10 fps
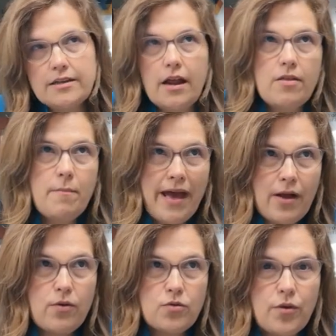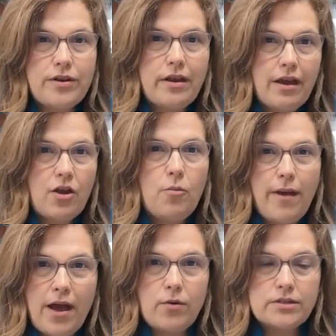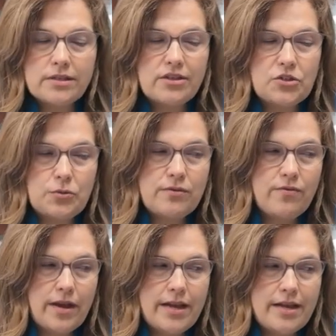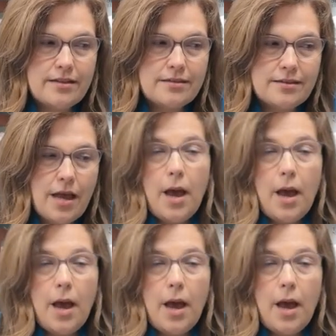Not on the backwards one, you can't go backwards unless you refinance.